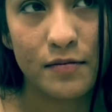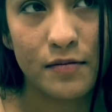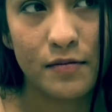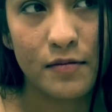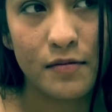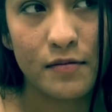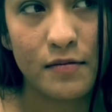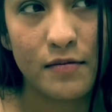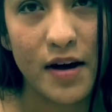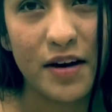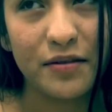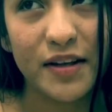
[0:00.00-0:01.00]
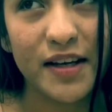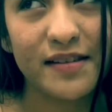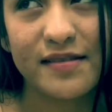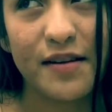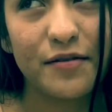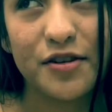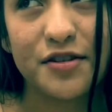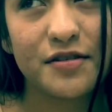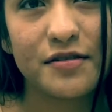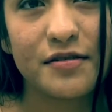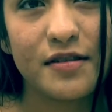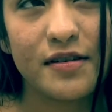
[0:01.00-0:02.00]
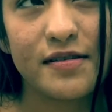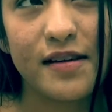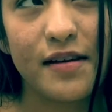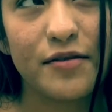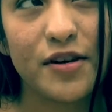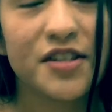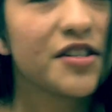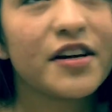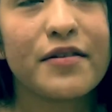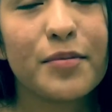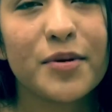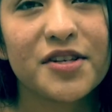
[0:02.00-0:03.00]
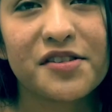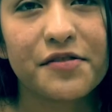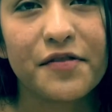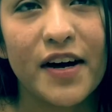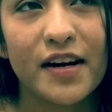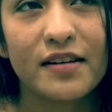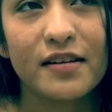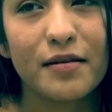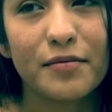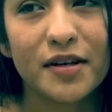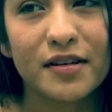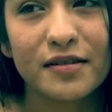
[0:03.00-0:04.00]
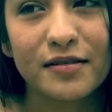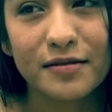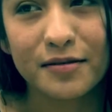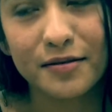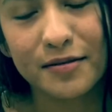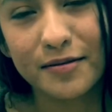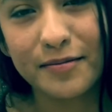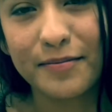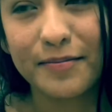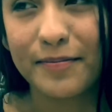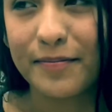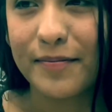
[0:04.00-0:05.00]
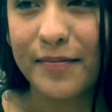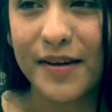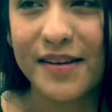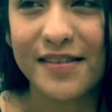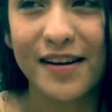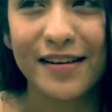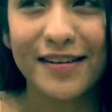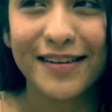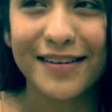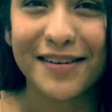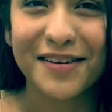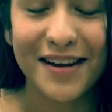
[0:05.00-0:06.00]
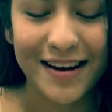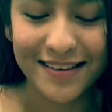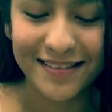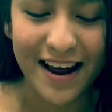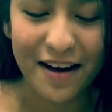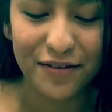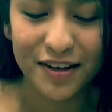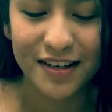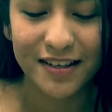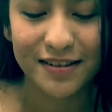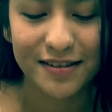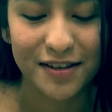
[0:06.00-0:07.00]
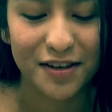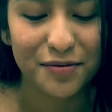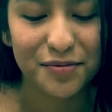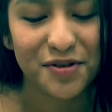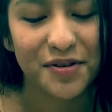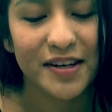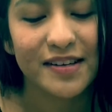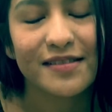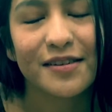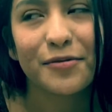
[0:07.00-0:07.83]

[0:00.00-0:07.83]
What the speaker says: I don't think it should ever be justified. I mean, it's not a good. It doesn't have a good term to it.